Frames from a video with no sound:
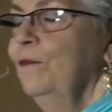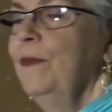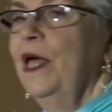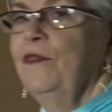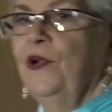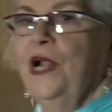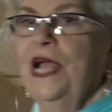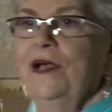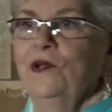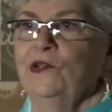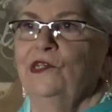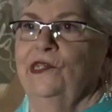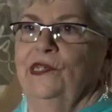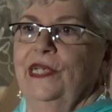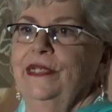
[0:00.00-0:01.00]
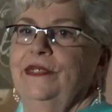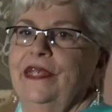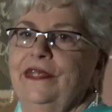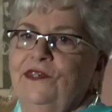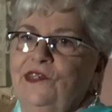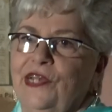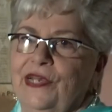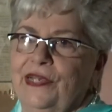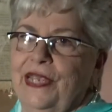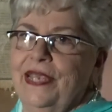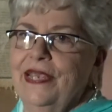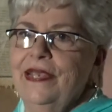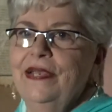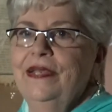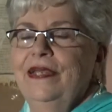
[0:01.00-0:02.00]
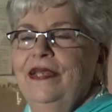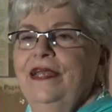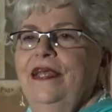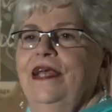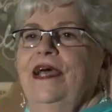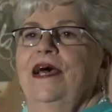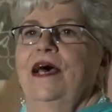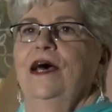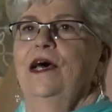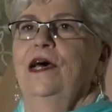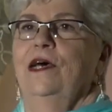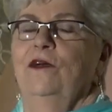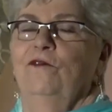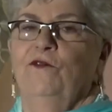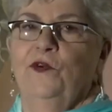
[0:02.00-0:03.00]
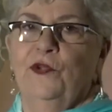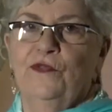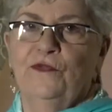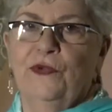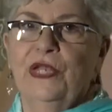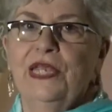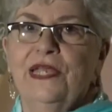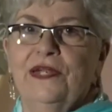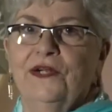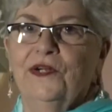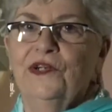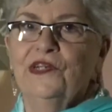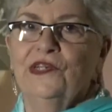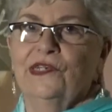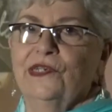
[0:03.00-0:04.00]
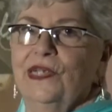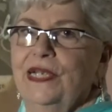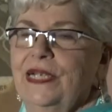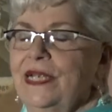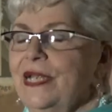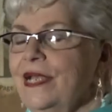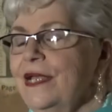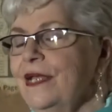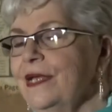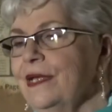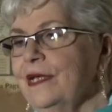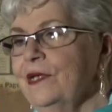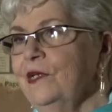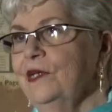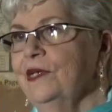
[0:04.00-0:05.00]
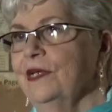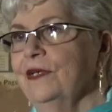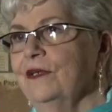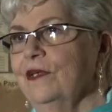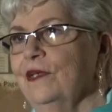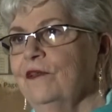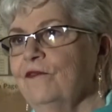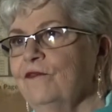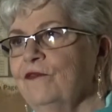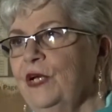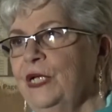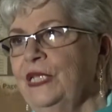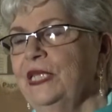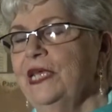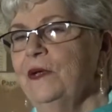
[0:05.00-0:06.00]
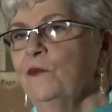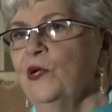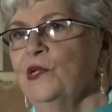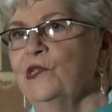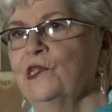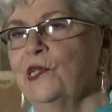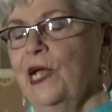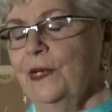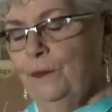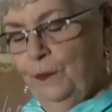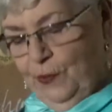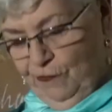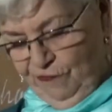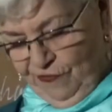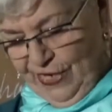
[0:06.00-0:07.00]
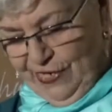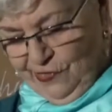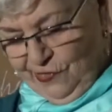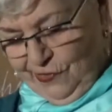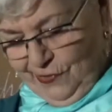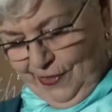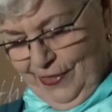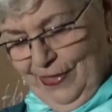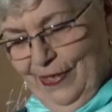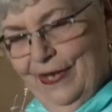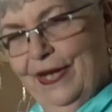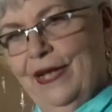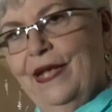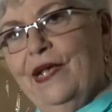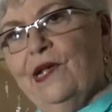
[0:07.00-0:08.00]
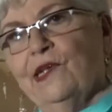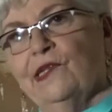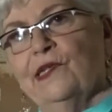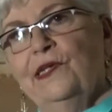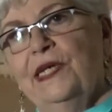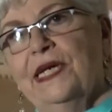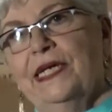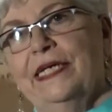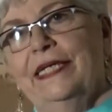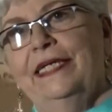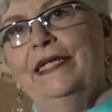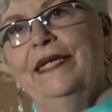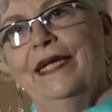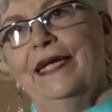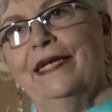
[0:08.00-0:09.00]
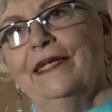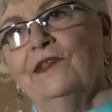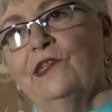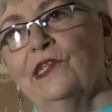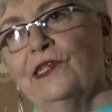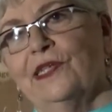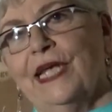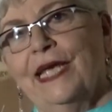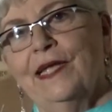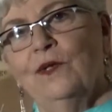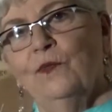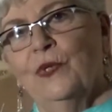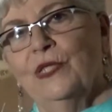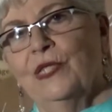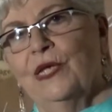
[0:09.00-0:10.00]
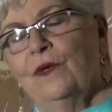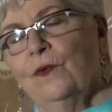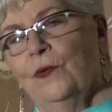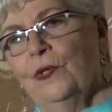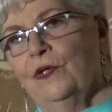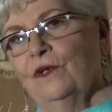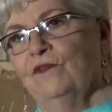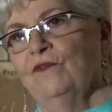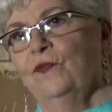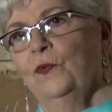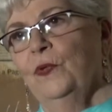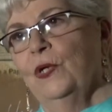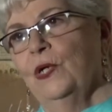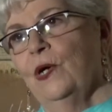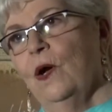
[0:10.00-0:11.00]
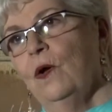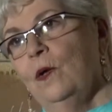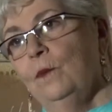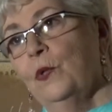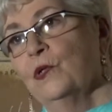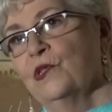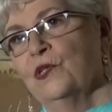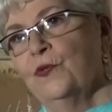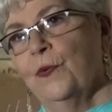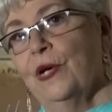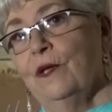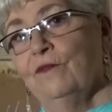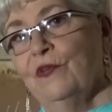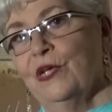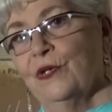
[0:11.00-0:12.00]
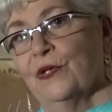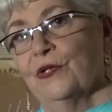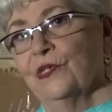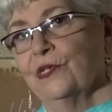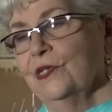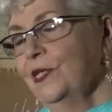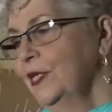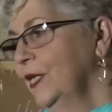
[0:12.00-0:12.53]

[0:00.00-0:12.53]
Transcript: mother house in Kentucky uh, for three years and finally was uh, professed as a nun and stayed with the order for almost 12 years.